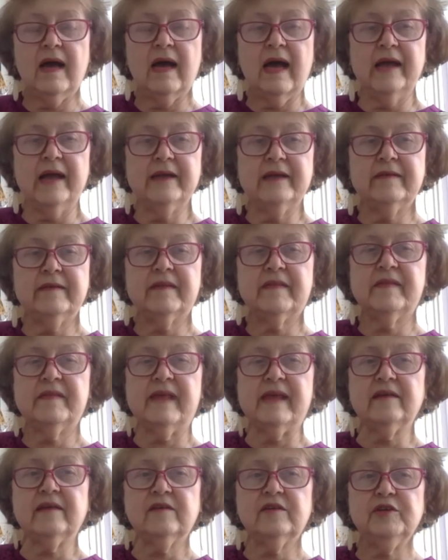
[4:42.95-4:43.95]
I
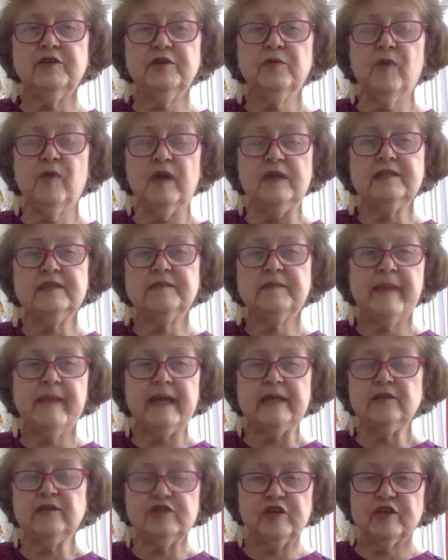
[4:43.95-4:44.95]
think you once
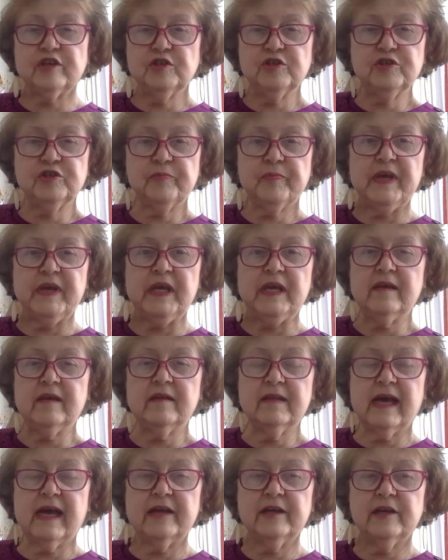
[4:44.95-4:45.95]
mentioned to me
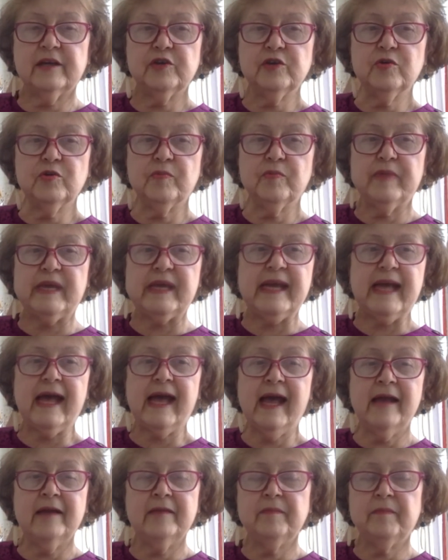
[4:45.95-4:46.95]
that you
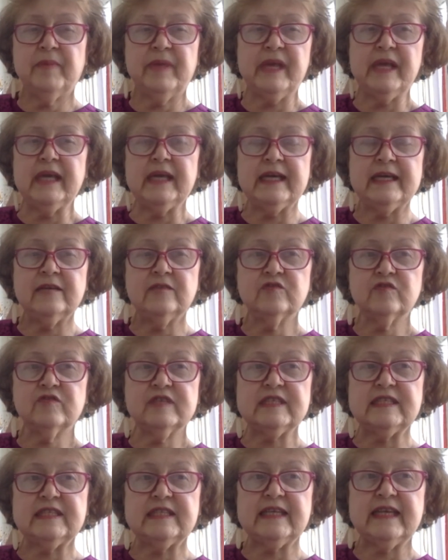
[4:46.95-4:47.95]
began being
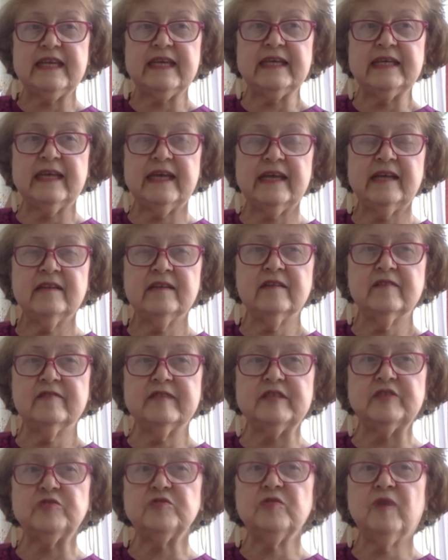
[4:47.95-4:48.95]
interested in the
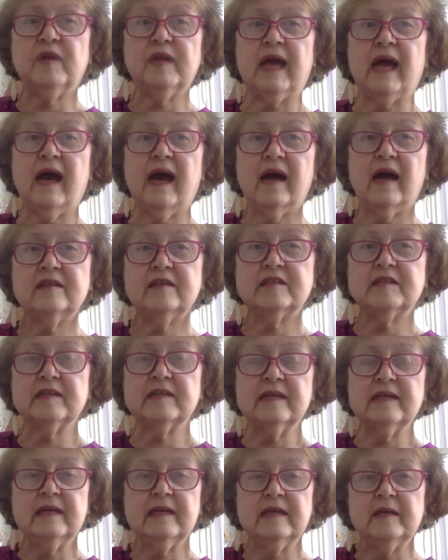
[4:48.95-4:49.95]
visual arts
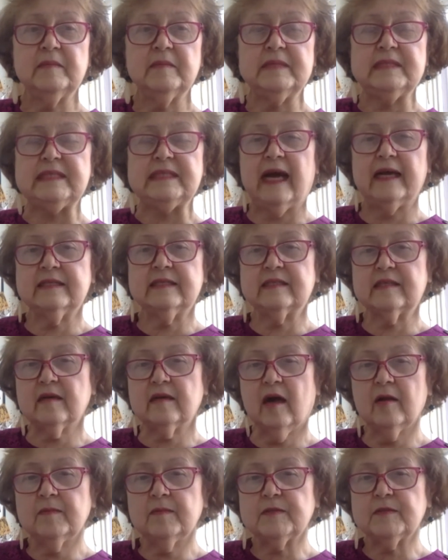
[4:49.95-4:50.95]
besides
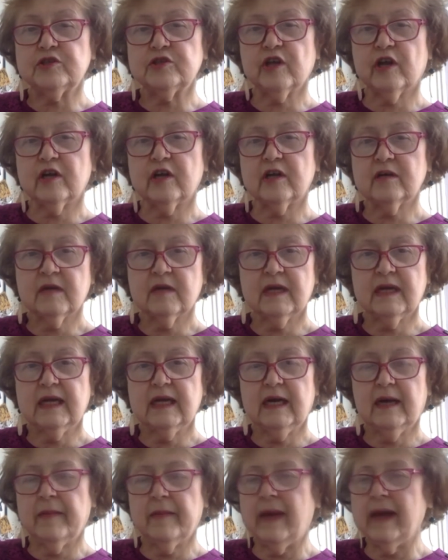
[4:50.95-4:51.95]
sculpture.
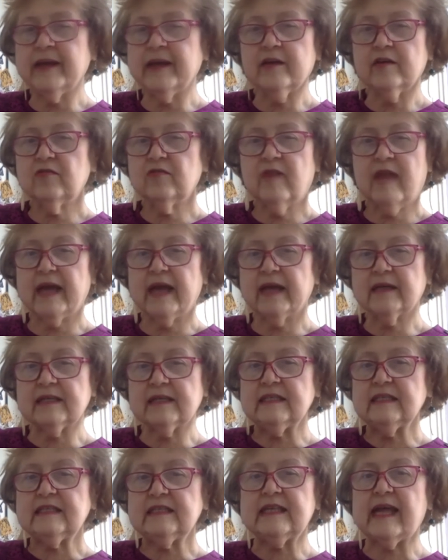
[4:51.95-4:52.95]
Am I correct
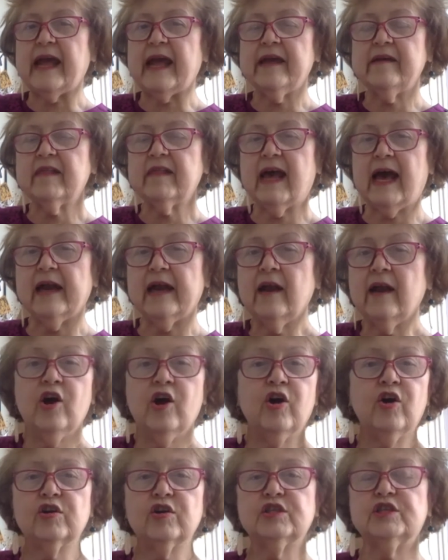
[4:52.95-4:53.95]
in saying that?
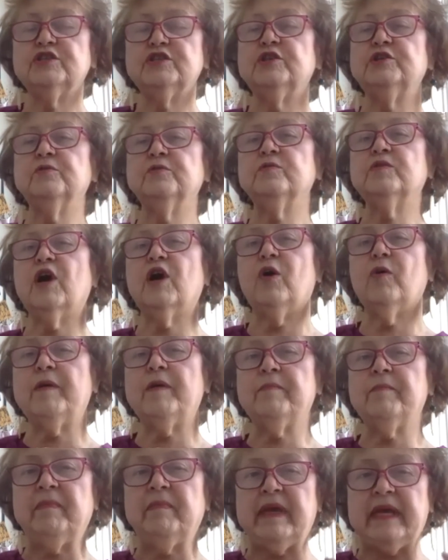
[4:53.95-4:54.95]
Or did you go
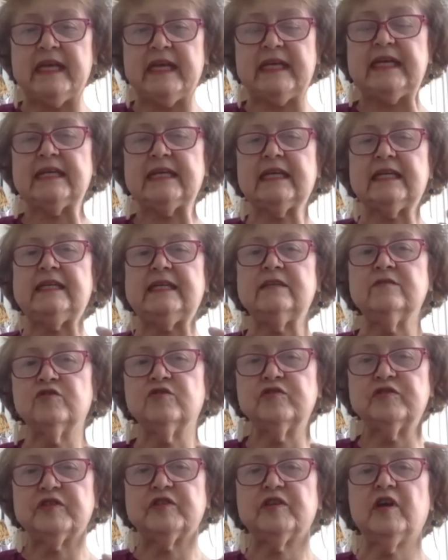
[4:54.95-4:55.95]
immediately
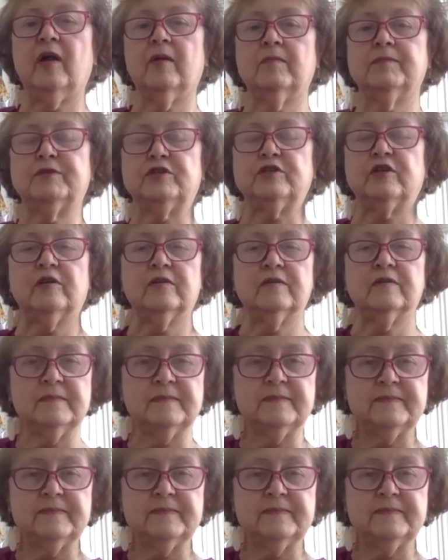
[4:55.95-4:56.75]
into sculpture?